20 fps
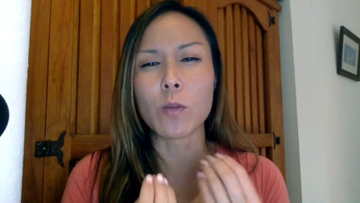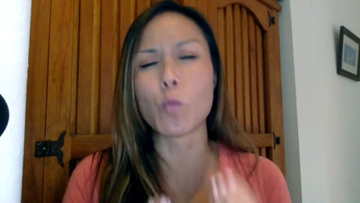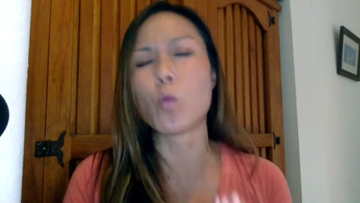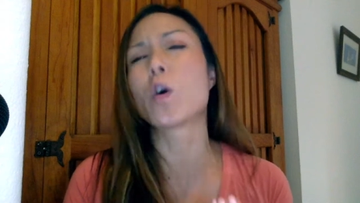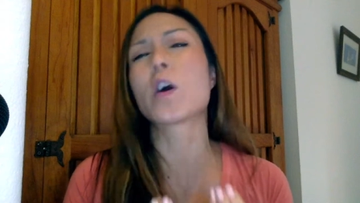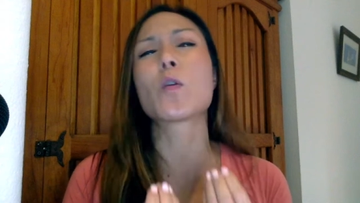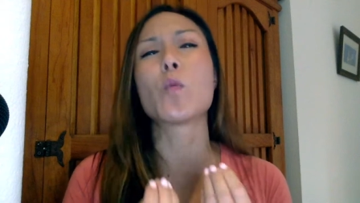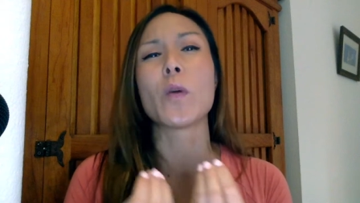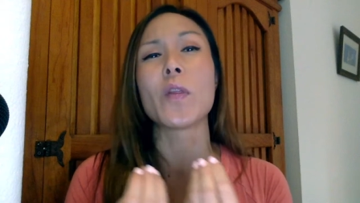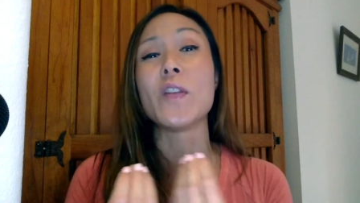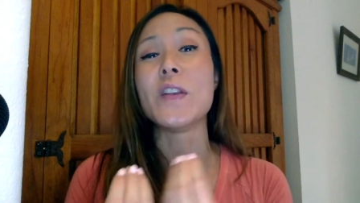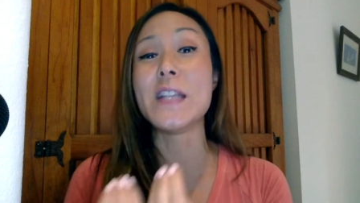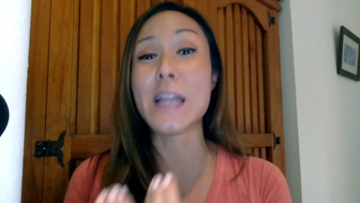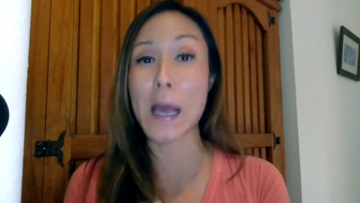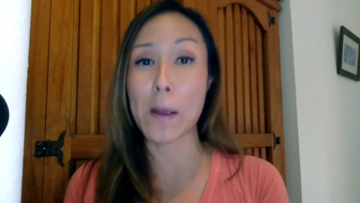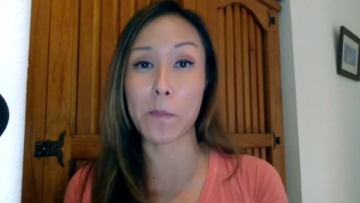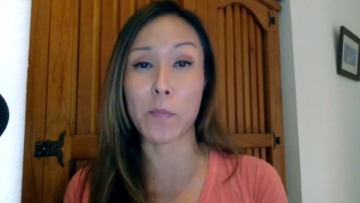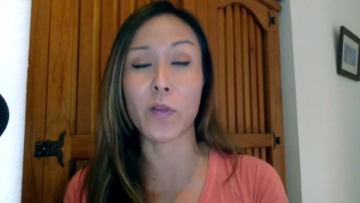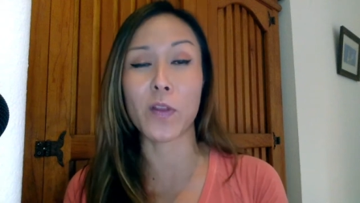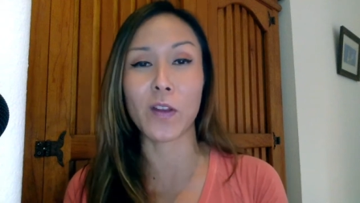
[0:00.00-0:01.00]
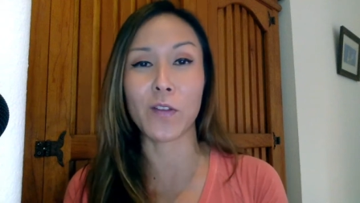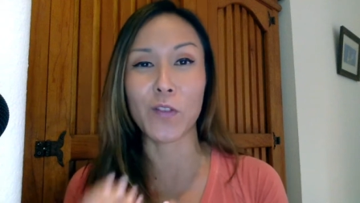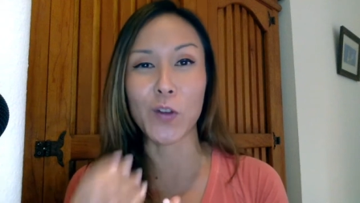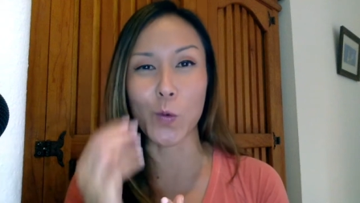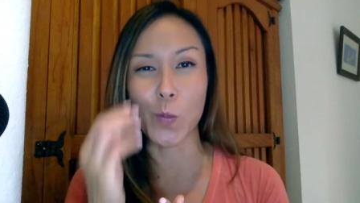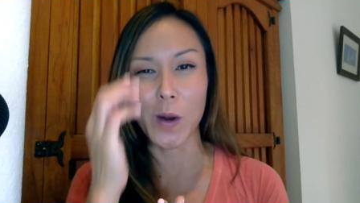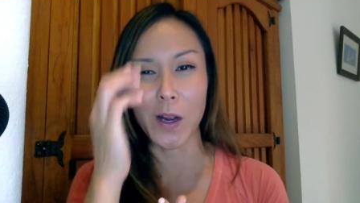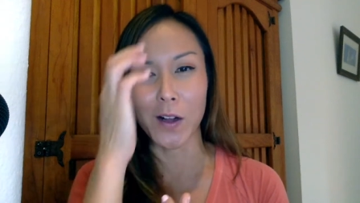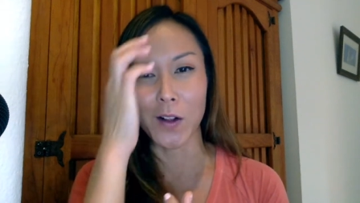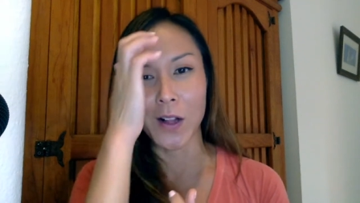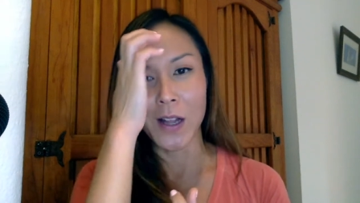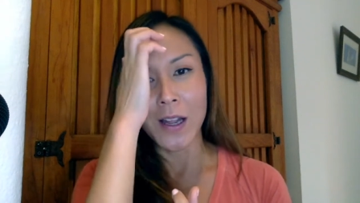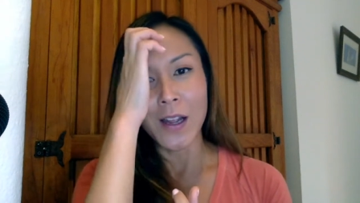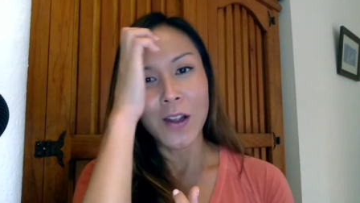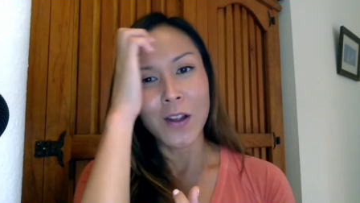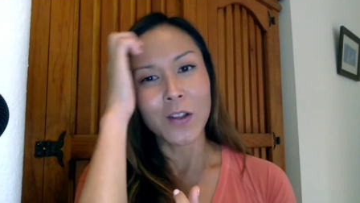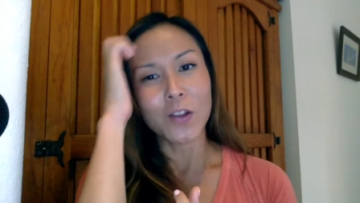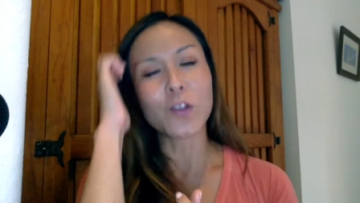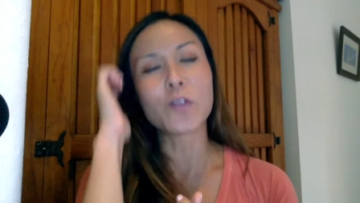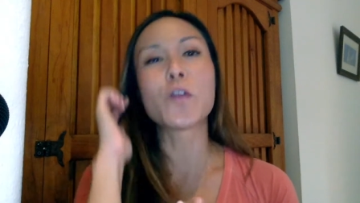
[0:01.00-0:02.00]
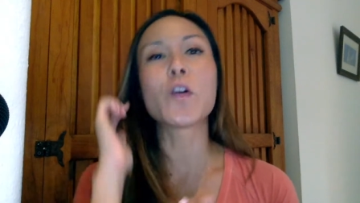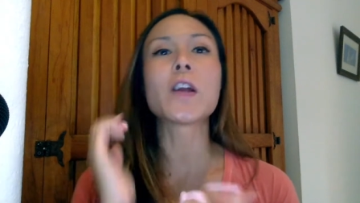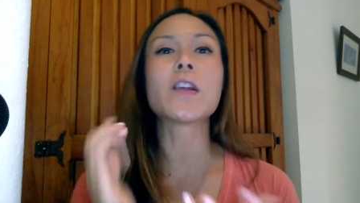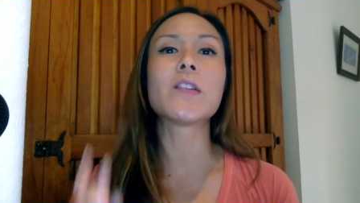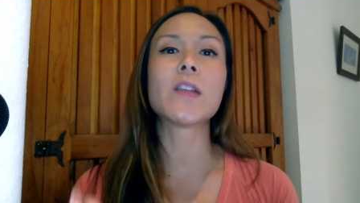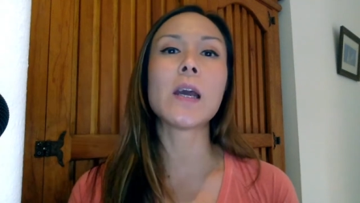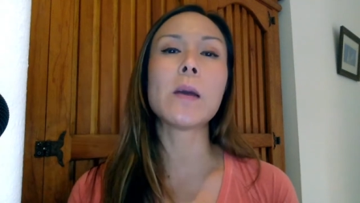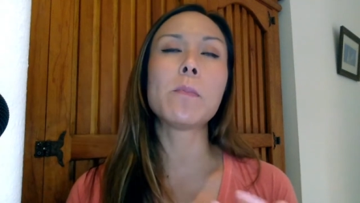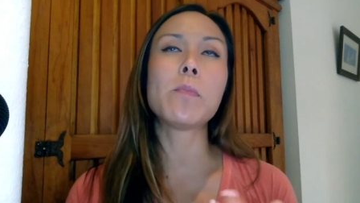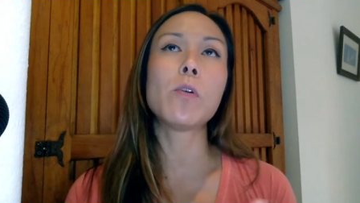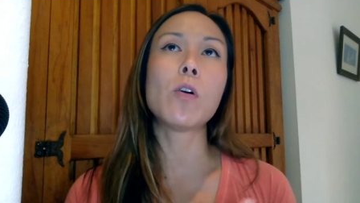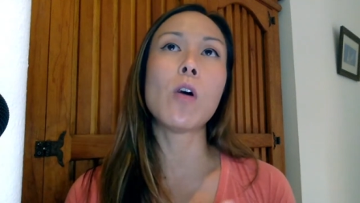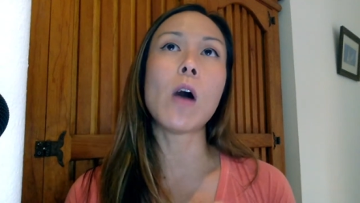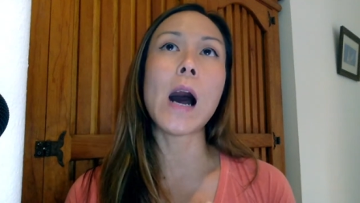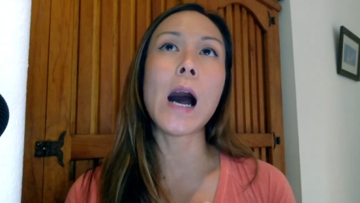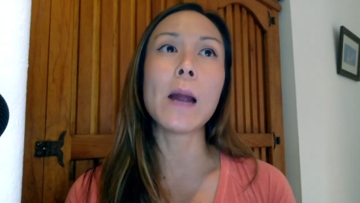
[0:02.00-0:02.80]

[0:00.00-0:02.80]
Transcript: work with depth, if you will? So for example,